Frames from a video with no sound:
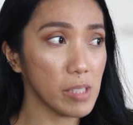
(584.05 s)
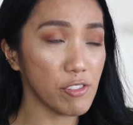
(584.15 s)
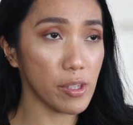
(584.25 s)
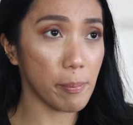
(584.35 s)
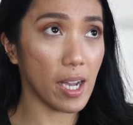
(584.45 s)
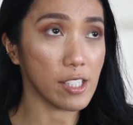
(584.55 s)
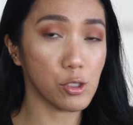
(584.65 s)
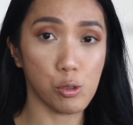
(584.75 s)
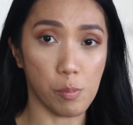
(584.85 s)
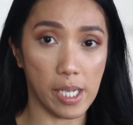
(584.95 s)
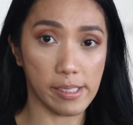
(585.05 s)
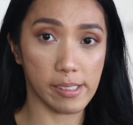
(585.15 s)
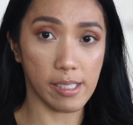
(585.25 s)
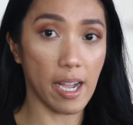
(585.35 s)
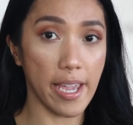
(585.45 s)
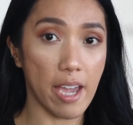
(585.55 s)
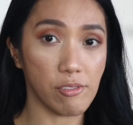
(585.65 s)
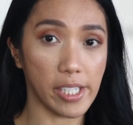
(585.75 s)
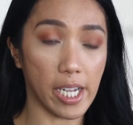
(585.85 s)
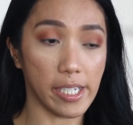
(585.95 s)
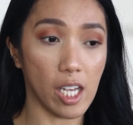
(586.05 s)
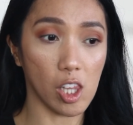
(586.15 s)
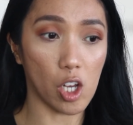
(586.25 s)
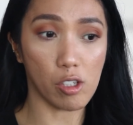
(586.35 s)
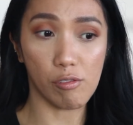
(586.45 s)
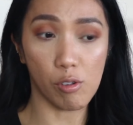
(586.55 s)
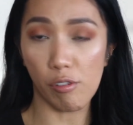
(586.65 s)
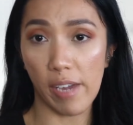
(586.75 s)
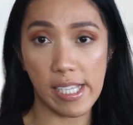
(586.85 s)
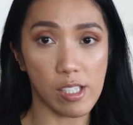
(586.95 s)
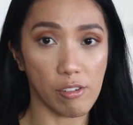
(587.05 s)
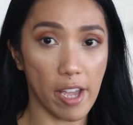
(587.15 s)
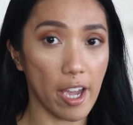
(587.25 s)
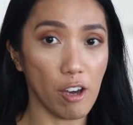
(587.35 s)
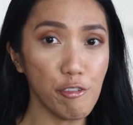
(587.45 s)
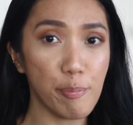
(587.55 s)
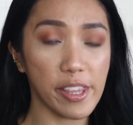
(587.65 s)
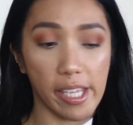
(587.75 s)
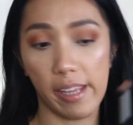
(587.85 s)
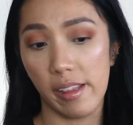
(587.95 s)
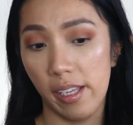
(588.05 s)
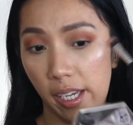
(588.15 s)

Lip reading: for the past 2 months, I have done a lot of full face of e.l.f., but then